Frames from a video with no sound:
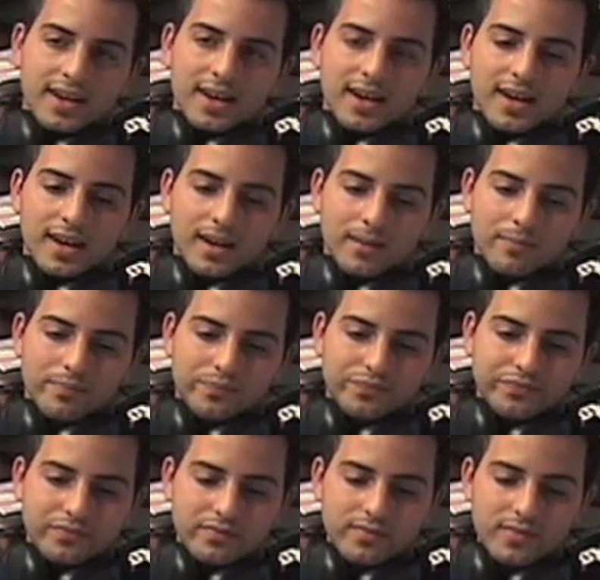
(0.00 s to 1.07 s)

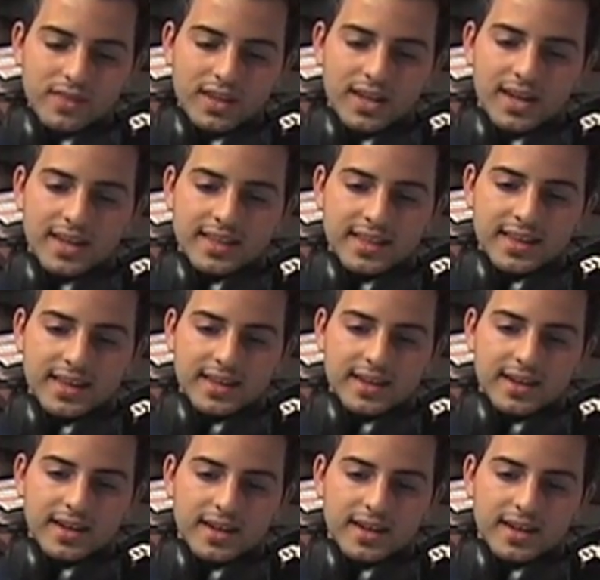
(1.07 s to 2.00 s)
And I think